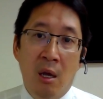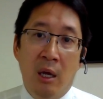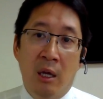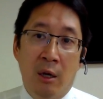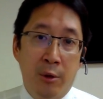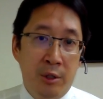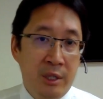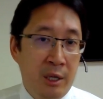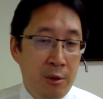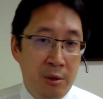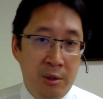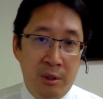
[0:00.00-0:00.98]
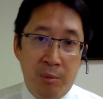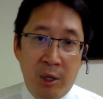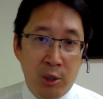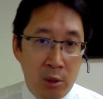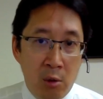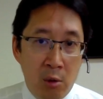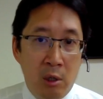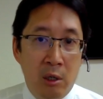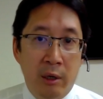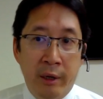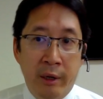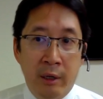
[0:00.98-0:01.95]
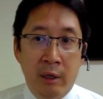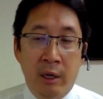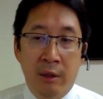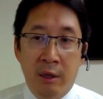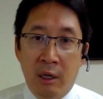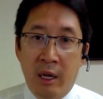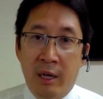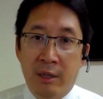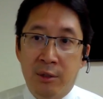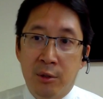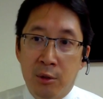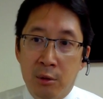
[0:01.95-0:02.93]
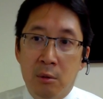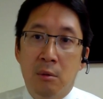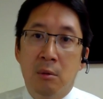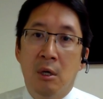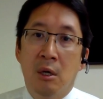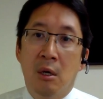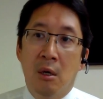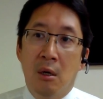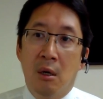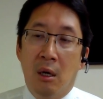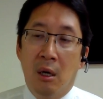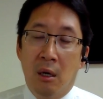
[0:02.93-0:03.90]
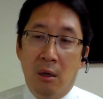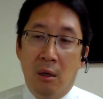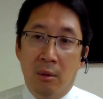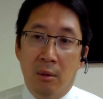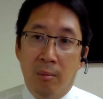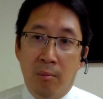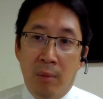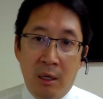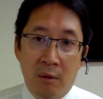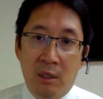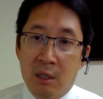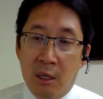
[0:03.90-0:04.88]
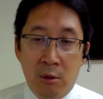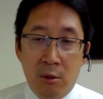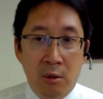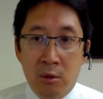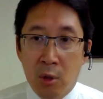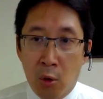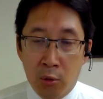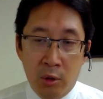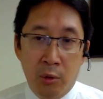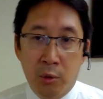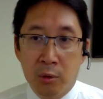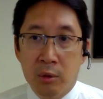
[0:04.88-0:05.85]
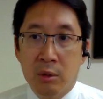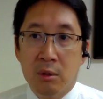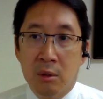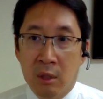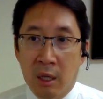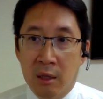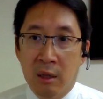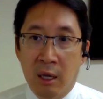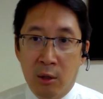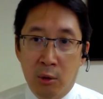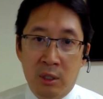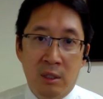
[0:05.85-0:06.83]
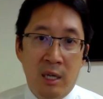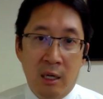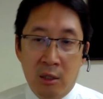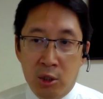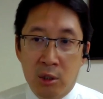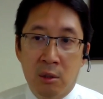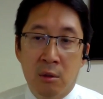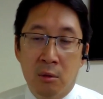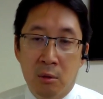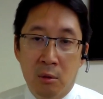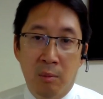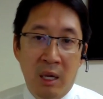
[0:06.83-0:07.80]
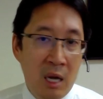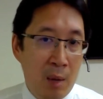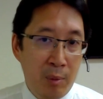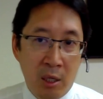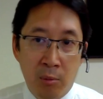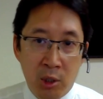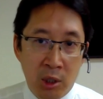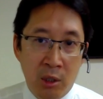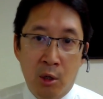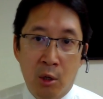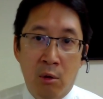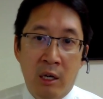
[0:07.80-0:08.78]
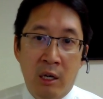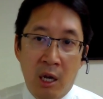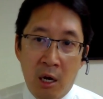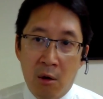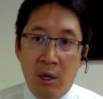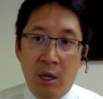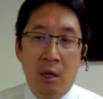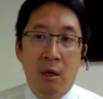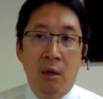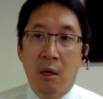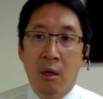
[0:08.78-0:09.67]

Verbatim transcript: In other centers, it's much lower. And I think it has to do, uh, many of these centers don't use, they, they use a technician who may not be imaging the correct area.